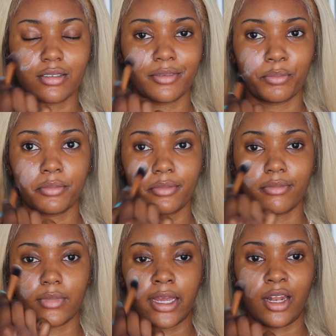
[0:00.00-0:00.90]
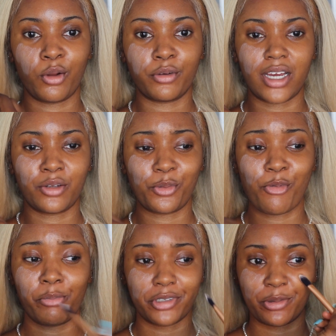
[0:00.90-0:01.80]
But I couldn't do a voiceover for
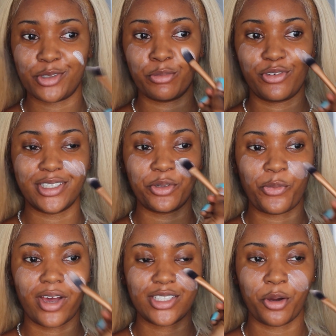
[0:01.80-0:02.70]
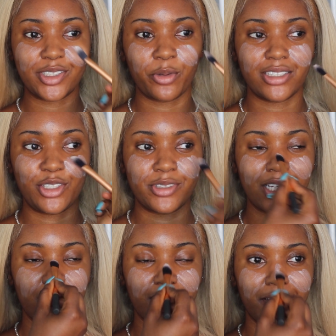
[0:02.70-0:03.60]
my last video because I was away on
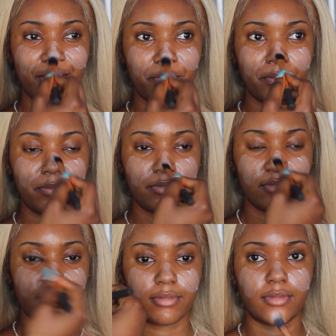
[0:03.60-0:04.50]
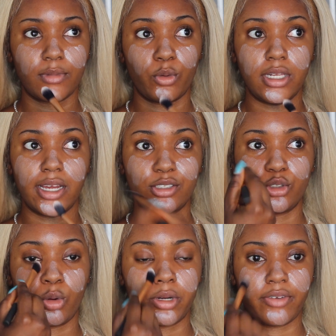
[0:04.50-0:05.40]
holiday, so I just kind of felt like I had to do one for
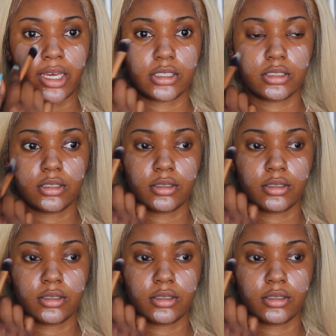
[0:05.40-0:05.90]
this video.